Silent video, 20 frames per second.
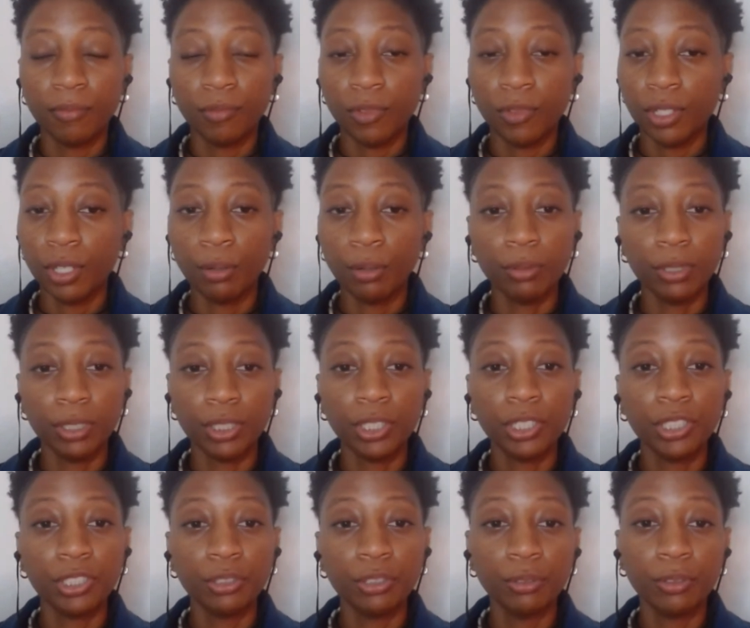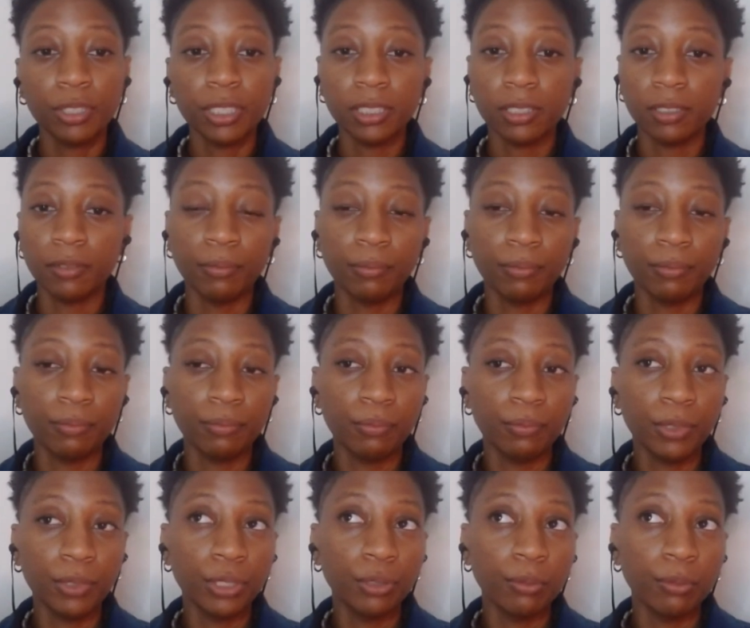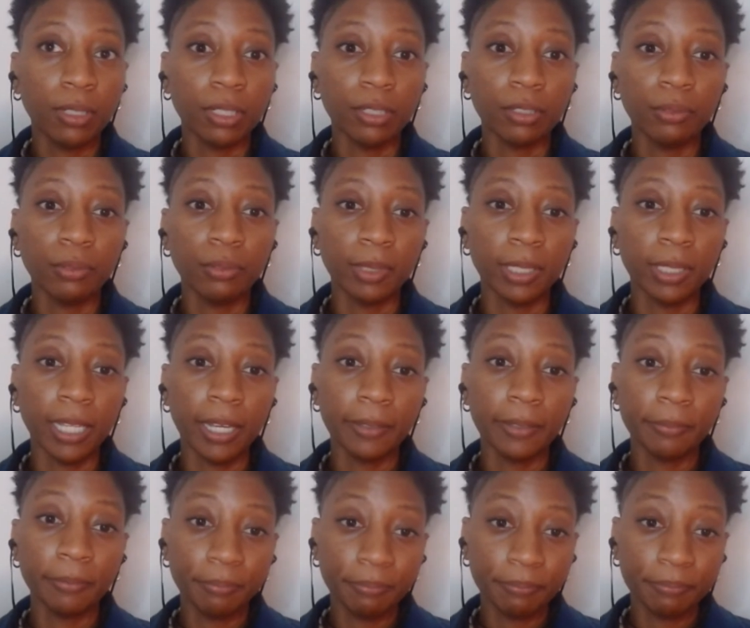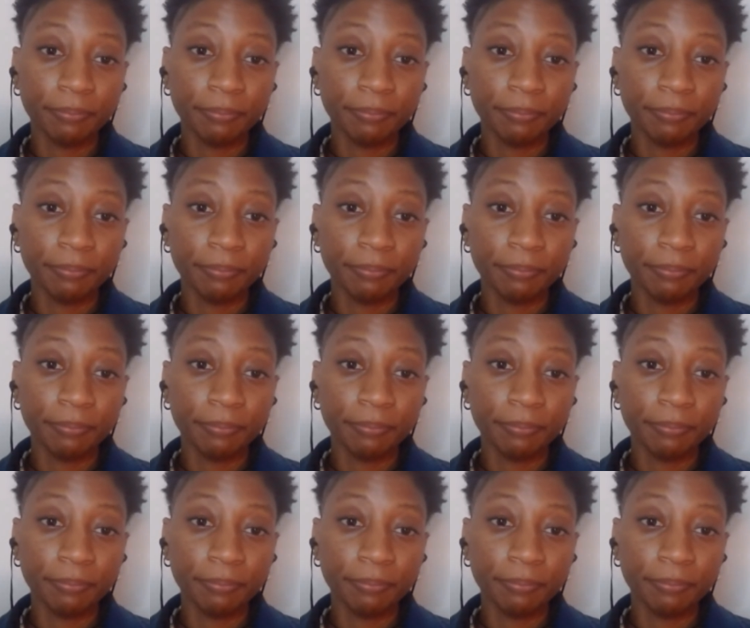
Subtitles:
So it's your choice of what you want to do with that.